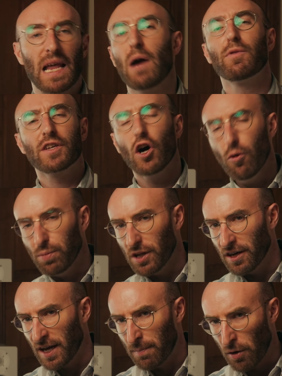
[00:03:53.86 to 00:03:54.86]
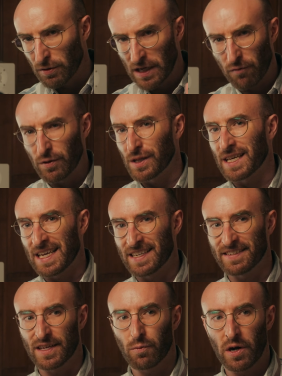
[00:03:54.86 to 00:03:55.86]
And with Coppola, it broke down really
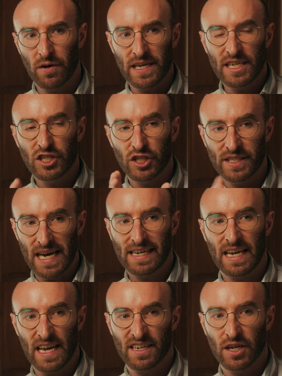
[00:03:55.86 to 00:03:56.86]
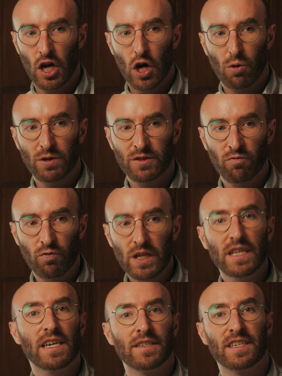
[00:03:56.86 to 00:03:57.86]
easily where each decade was
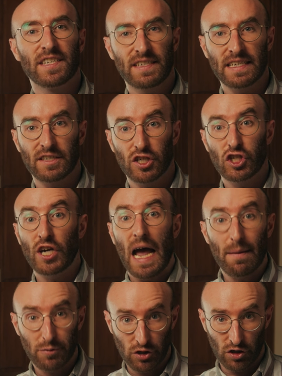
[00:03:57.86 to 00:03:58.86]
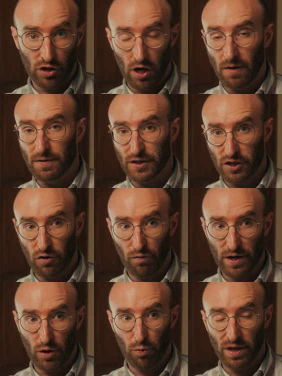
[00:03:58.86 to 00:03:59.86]
really a distinct chapter of his
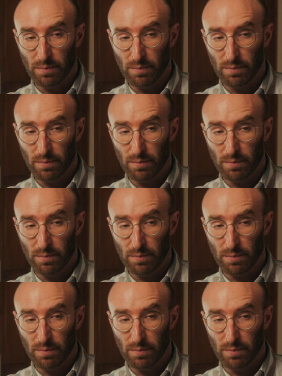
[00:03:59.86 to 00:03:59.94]
career, where the